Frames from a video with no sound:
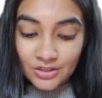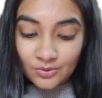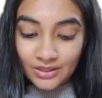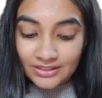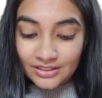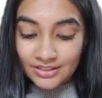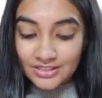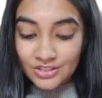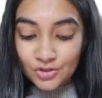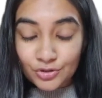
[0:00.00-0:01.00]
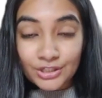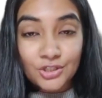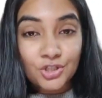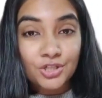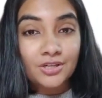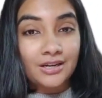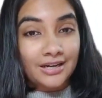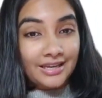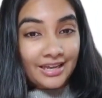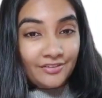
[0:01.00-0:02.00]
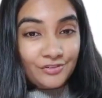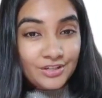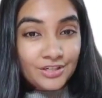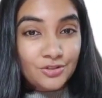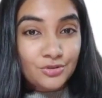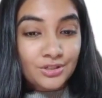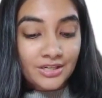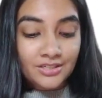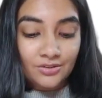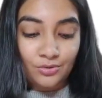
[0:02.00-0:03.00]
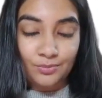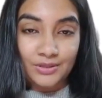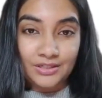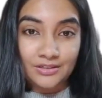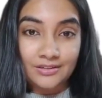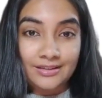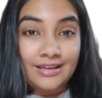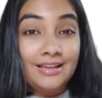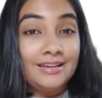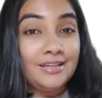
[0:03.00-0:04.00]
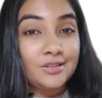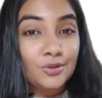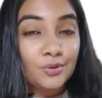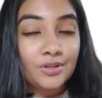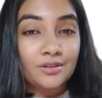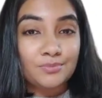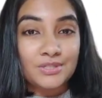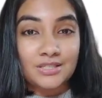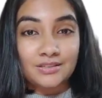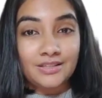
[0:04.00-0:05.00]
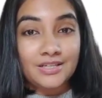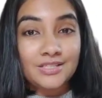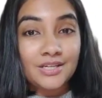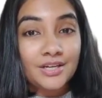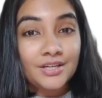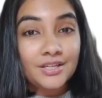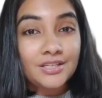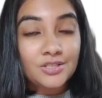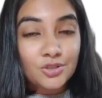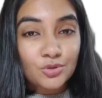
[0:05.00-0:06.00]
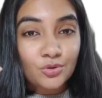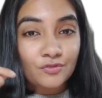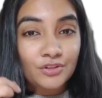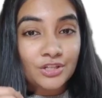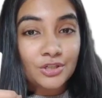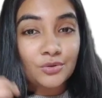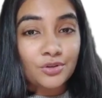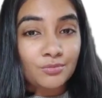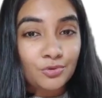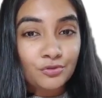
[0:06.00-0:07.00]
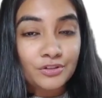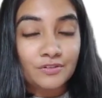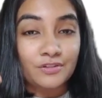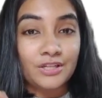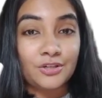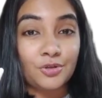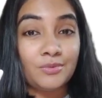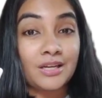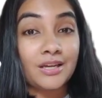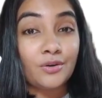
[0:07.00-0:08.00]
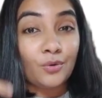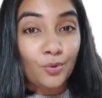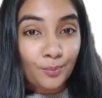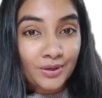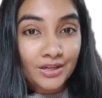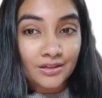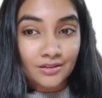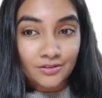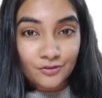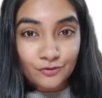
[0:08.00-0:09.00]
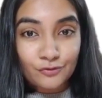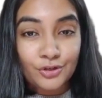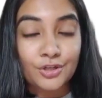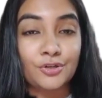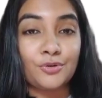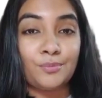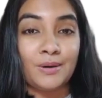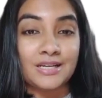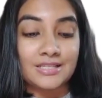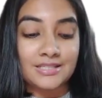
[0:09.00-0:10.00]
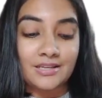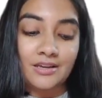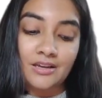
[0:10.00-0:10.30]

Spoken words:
a urethral stricture, again we need to create an opening. Lithotripsy, there is a kidney stone, we need to remove it, we need to make an opening for it to pass.